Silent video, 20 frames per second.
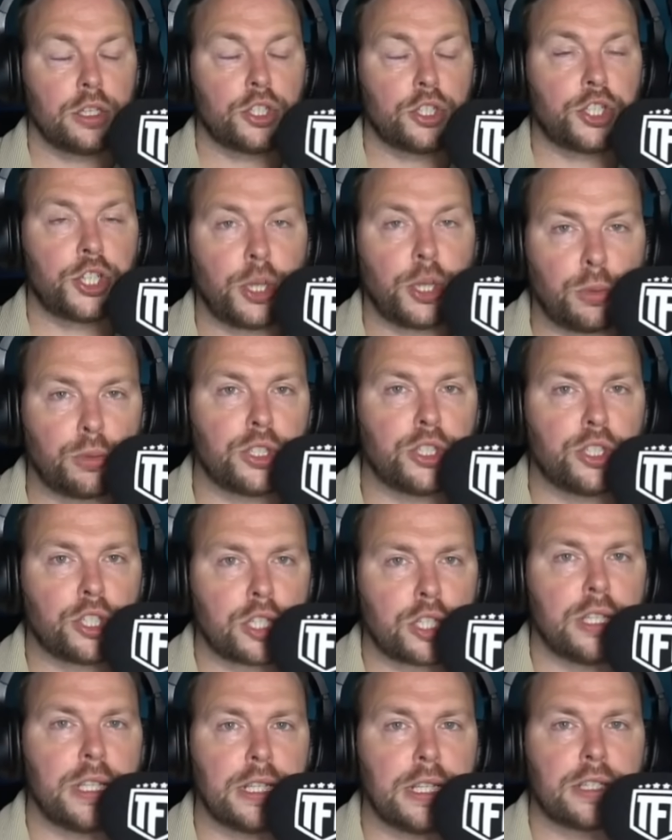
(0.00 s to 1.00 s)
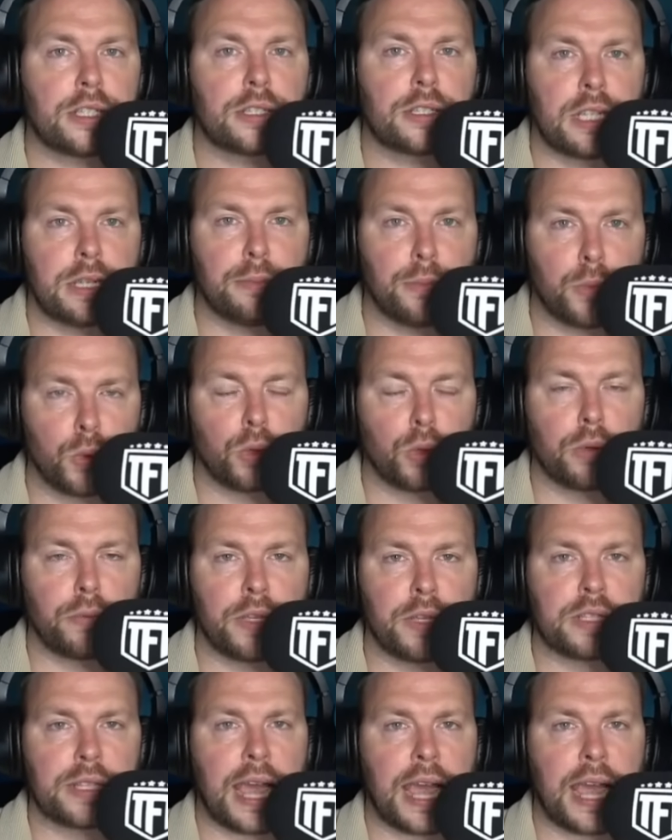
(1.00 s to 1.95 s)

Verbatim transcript: Chelsea just need to see more of this